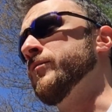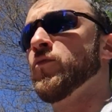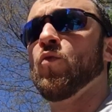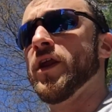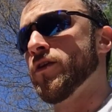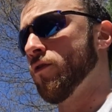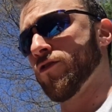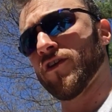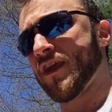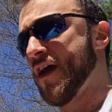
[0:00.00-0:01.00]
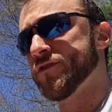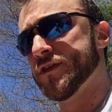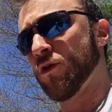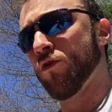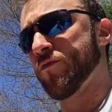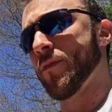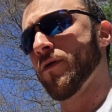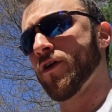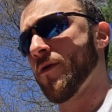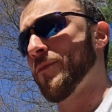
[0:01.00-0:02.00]
when you'll just have to deal with
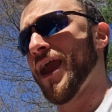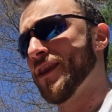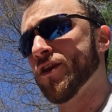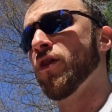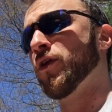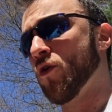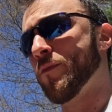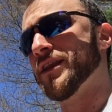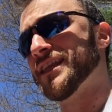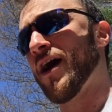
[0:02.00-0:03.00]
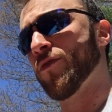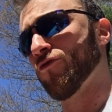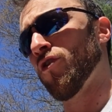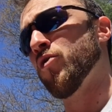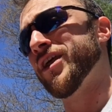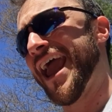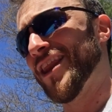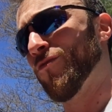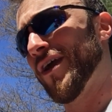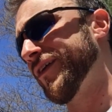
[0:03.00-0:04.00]
Companion a little bit down the road anyway.